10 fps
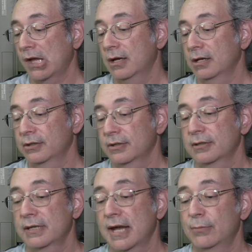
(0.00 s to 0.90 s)
The
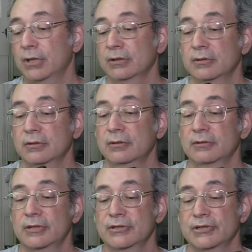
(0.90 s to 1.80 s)
camera
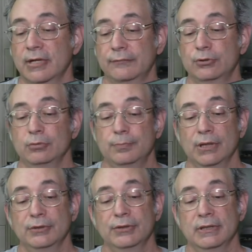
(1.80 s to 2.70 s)
does have two
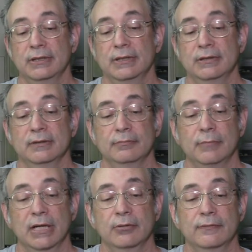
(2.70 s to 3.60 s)
built-in
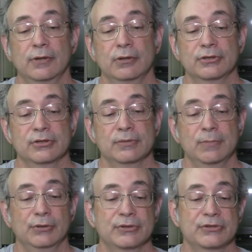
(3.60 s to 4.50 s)
microphones, a
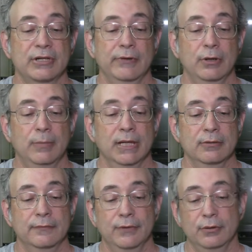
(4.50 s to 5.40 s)
built-in stereo
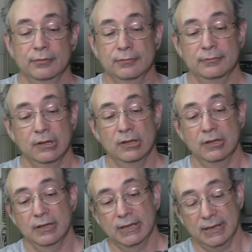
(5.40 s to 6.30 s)
microphone
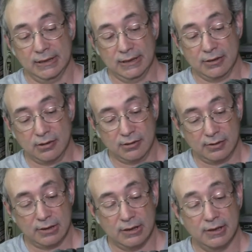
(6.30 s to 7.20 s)
in here.
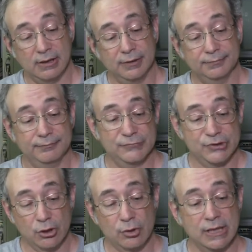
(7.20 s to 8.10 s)

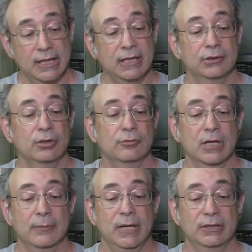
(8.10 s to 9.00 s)
It's okay, don't
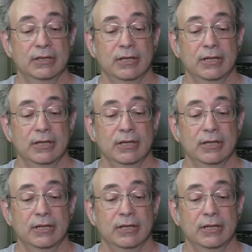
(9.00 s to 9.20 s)
recommend it.